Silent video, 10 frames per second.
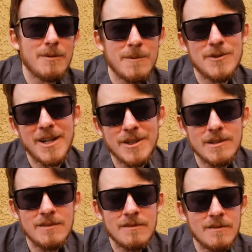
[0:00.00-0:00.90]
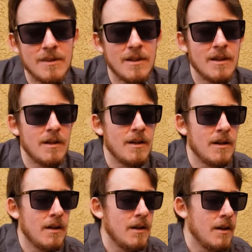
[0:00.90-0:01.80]
projection.
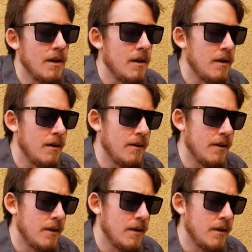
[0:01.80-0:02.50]
And